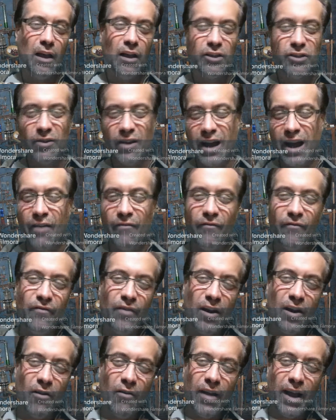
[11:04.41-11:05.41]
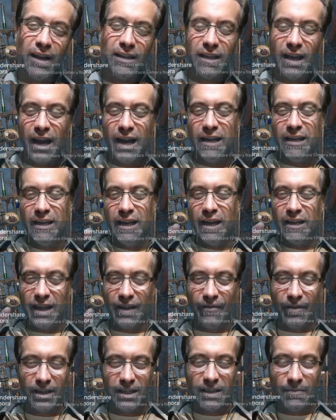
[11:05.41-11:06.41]
So I have various ideas
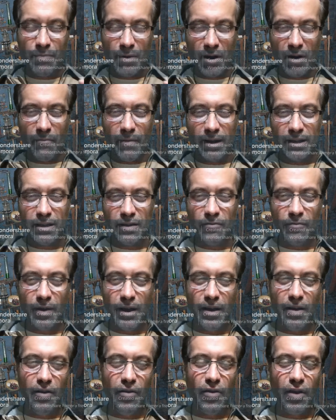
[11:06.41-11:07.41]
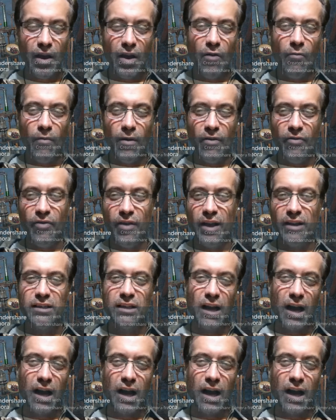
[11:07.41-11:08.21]
I've experimented with this.